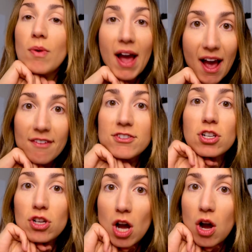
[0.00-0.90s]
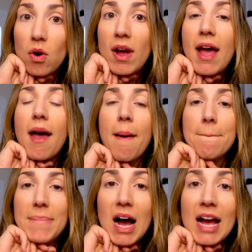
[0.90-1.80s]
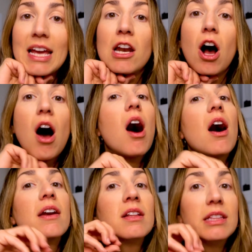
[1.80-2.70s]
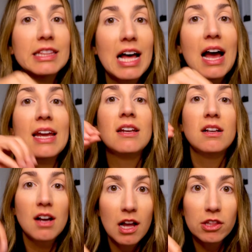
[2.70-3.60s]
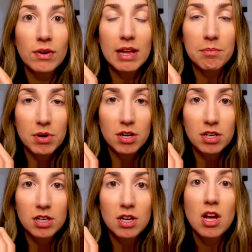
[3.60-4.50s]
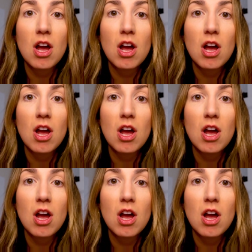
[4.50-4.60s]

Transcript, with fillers: you have to go and buy an online coloring book